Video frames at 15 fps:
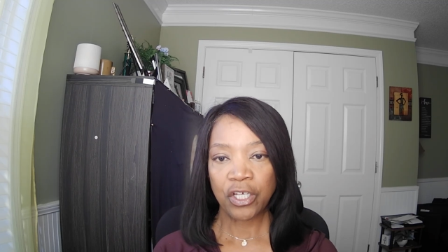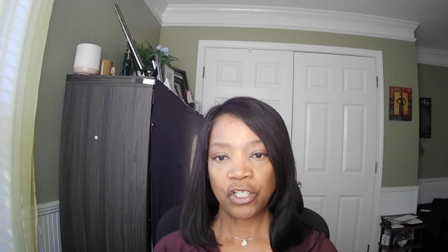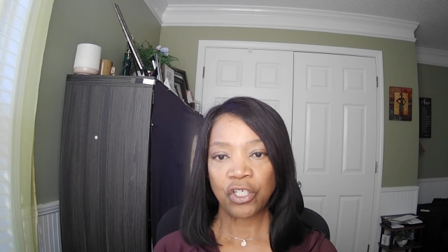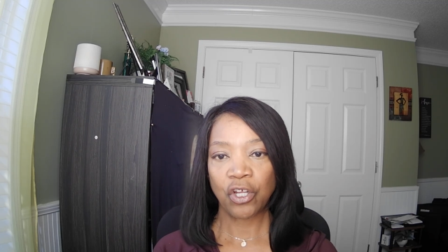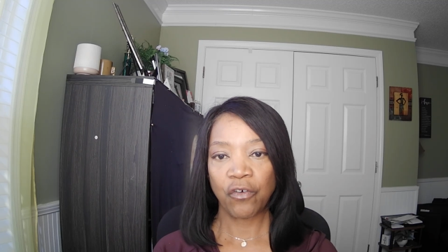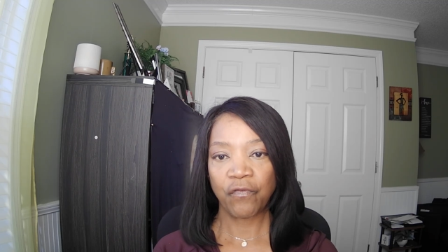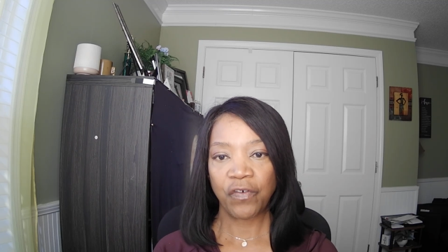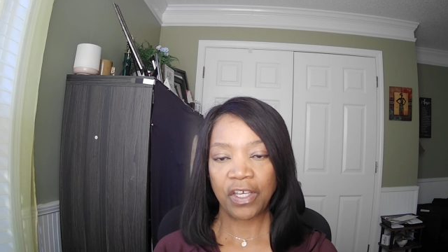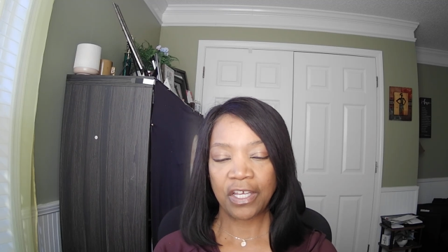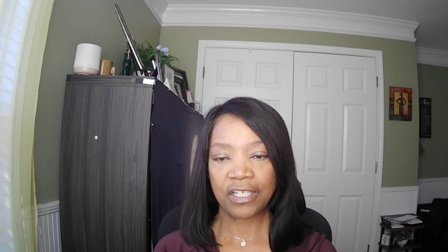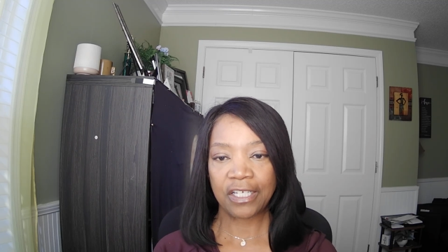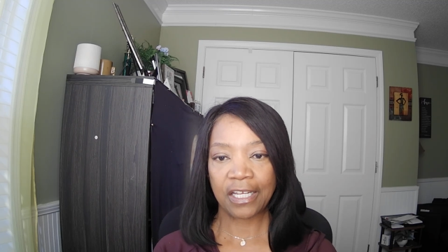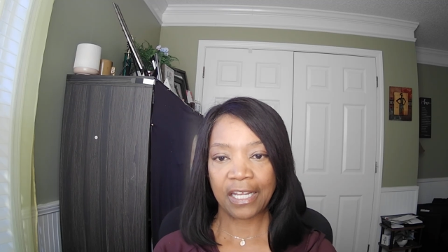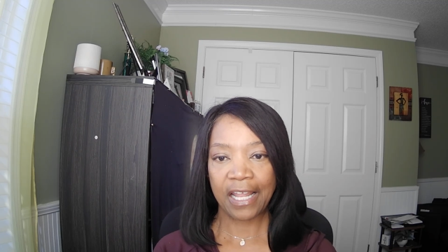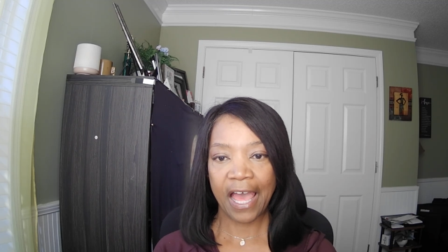Don't forget
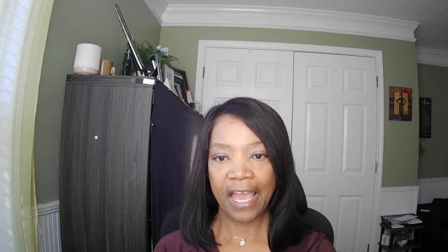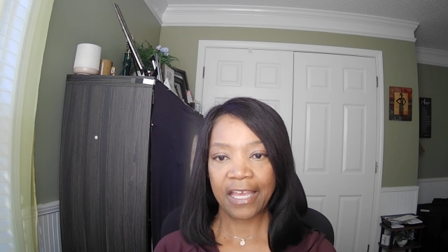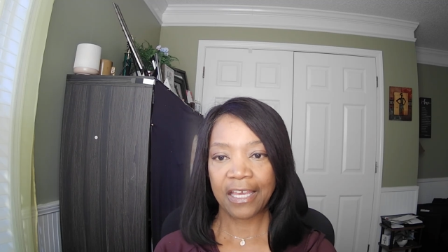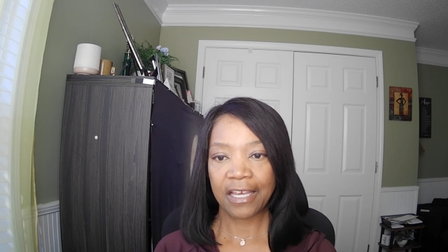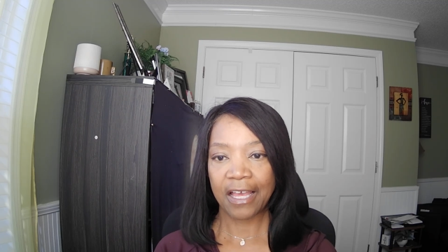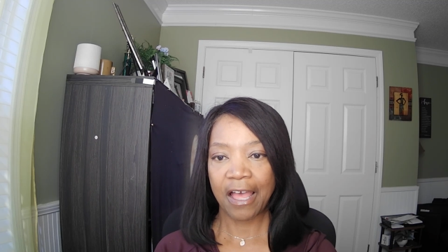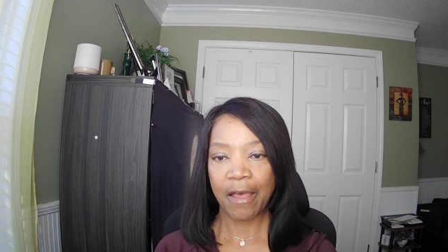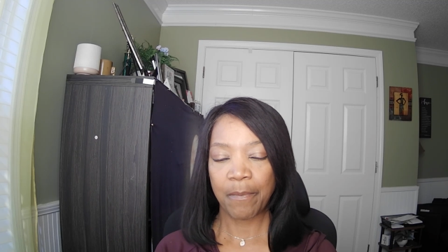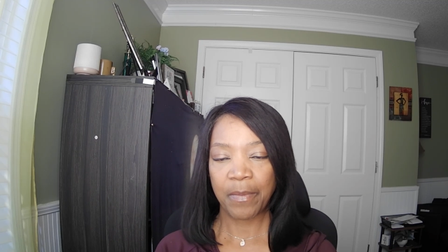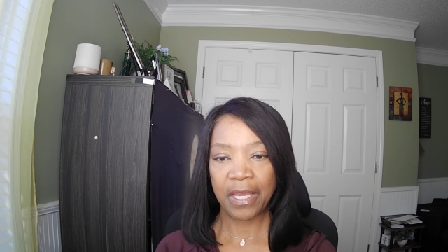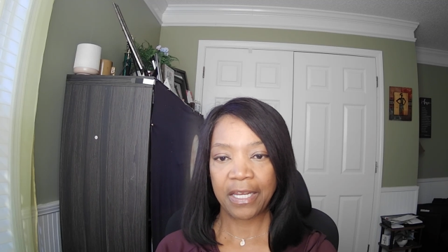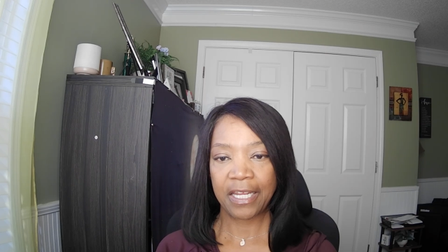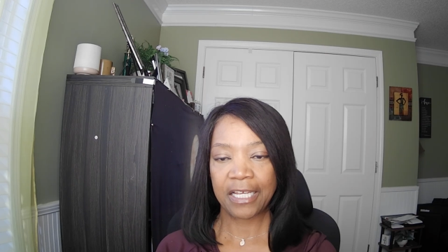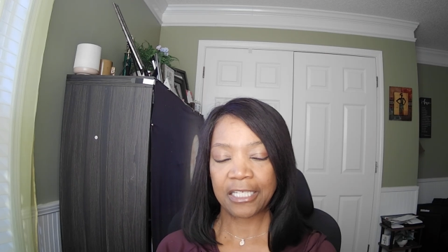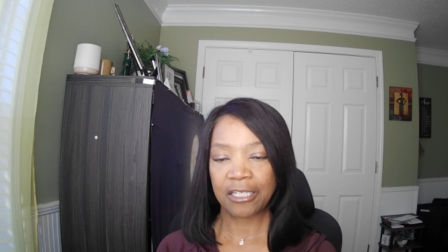to like and
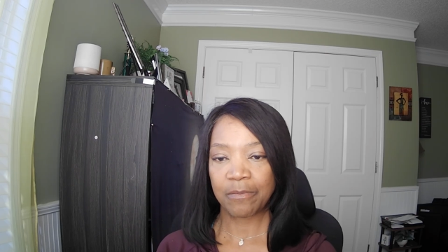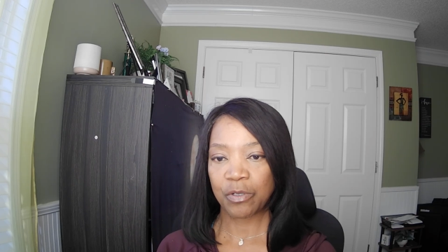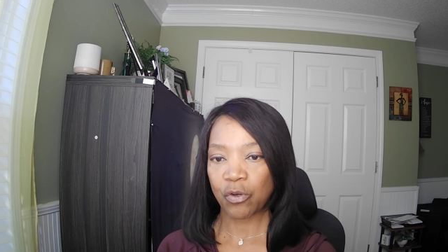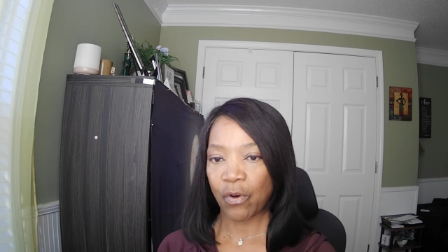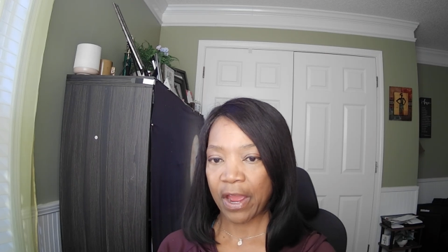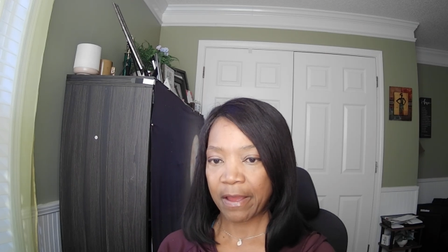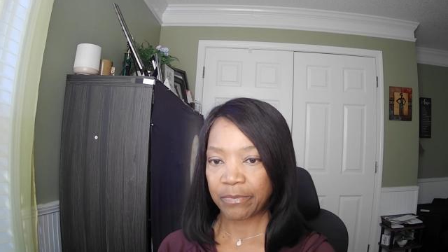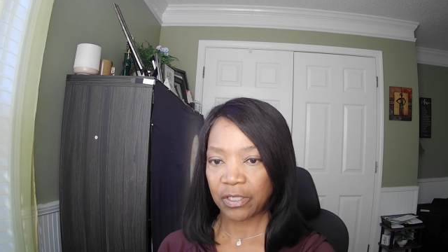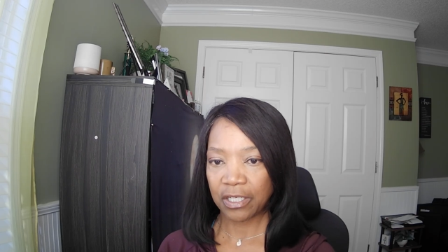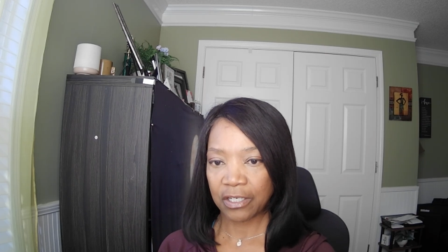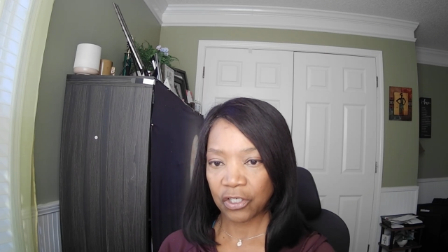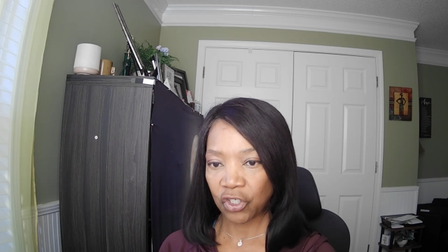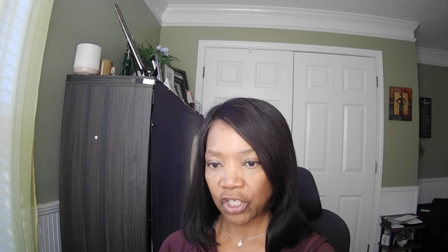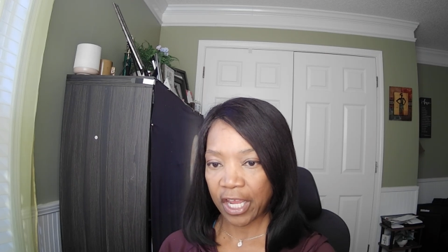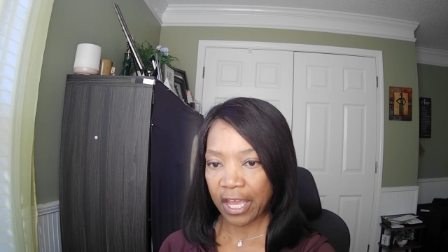comment and subscribe to the
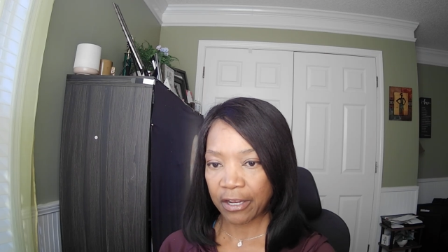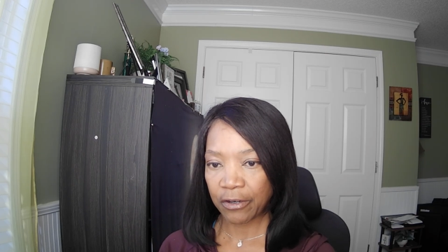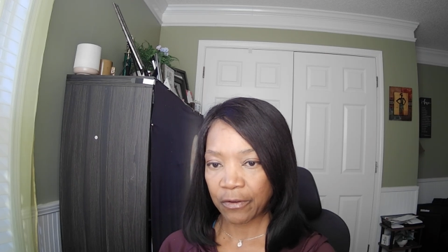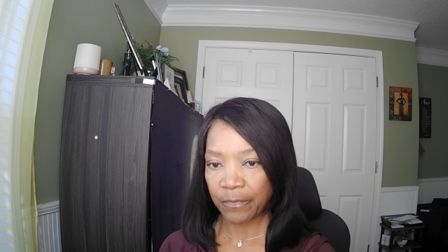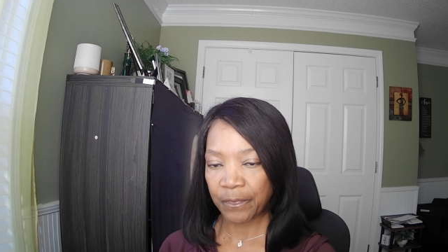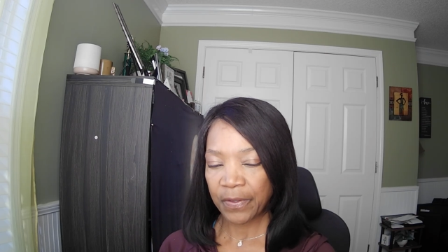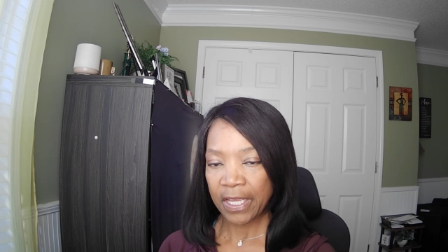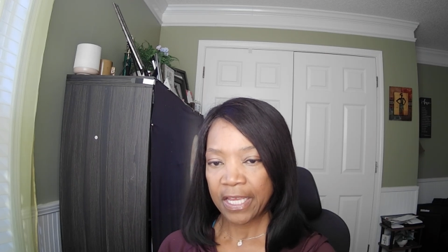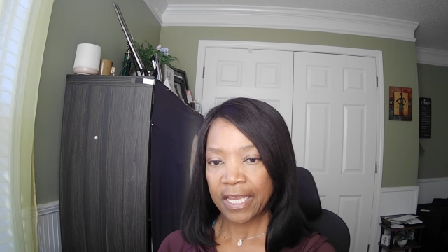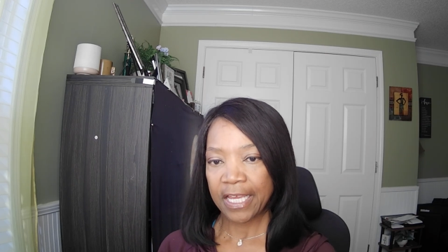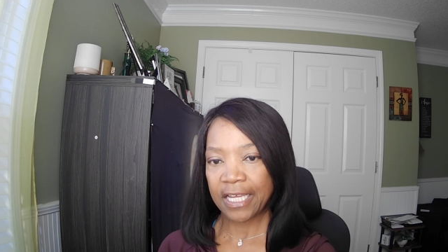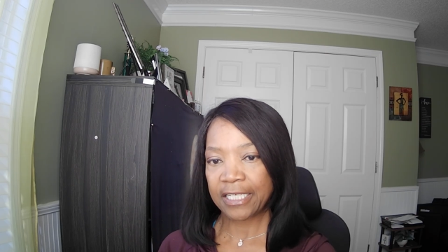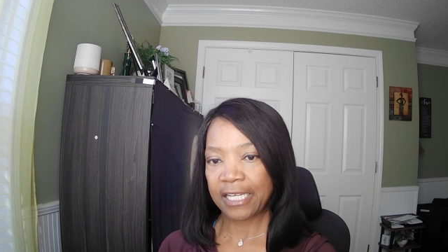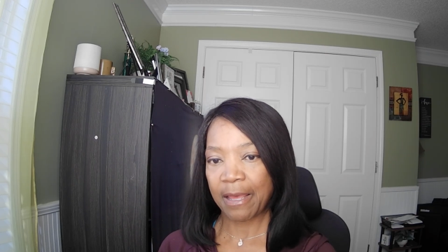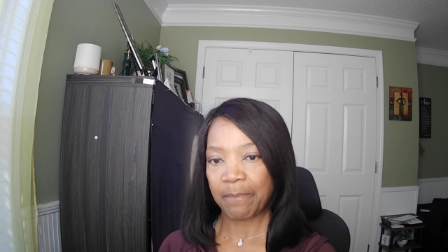channel.
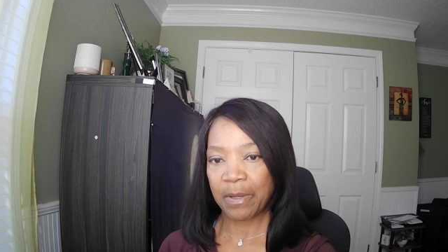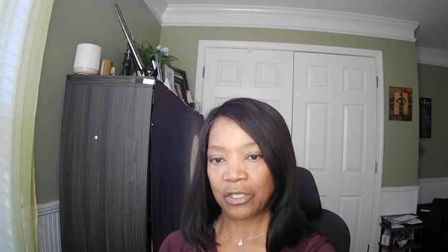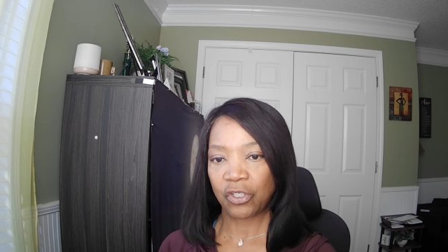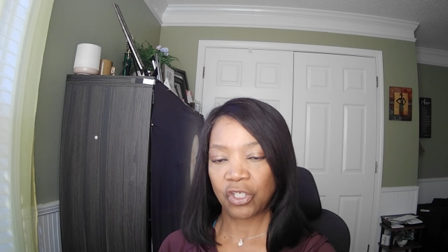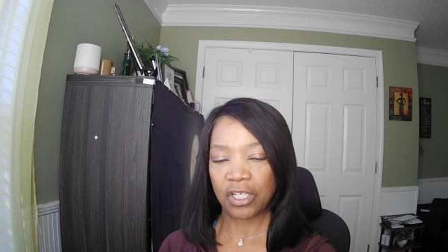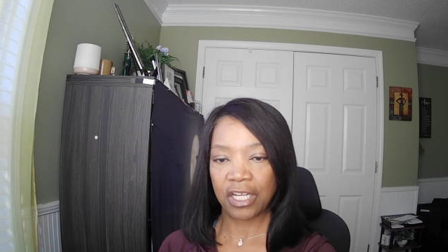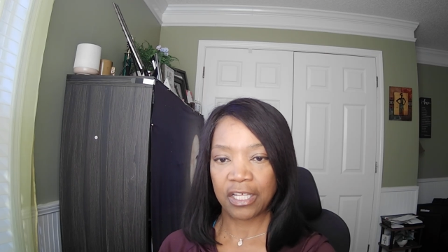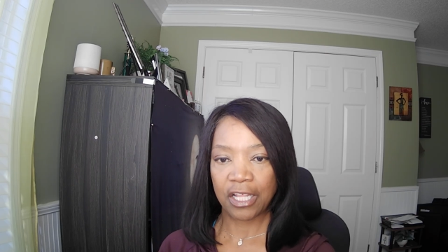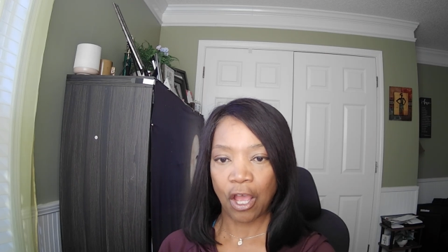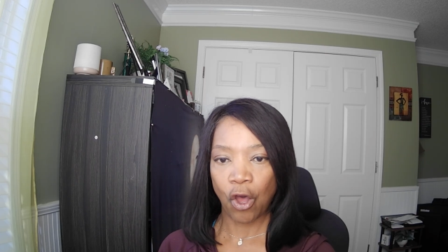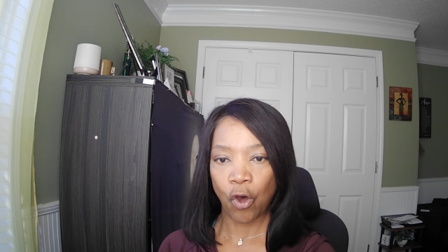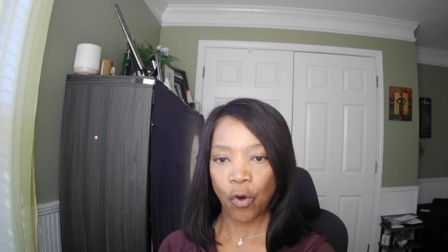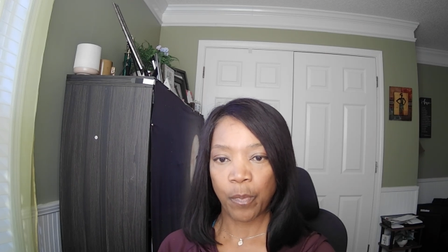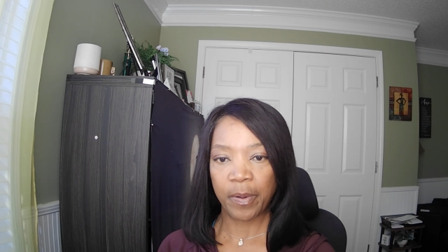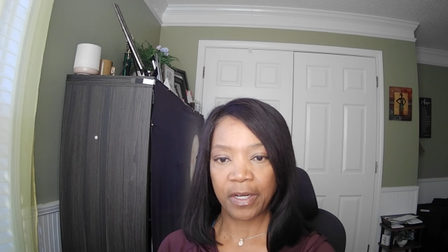As I mentioned in the
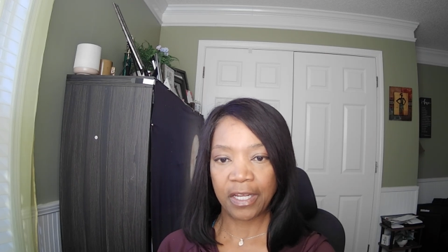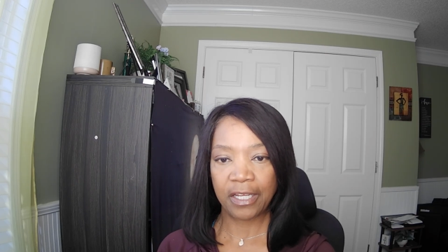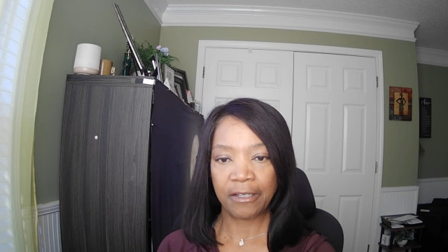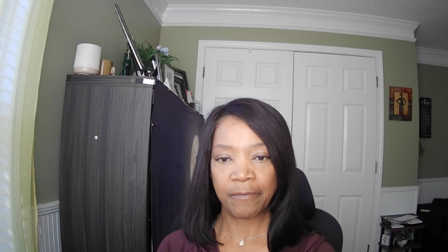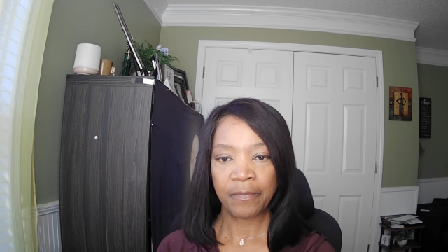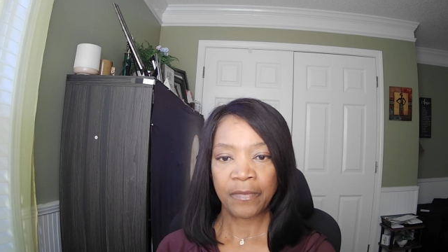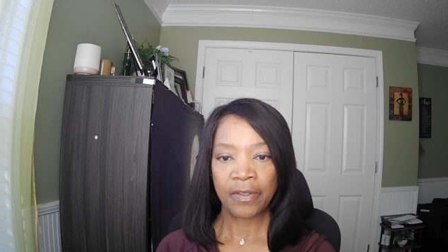opening,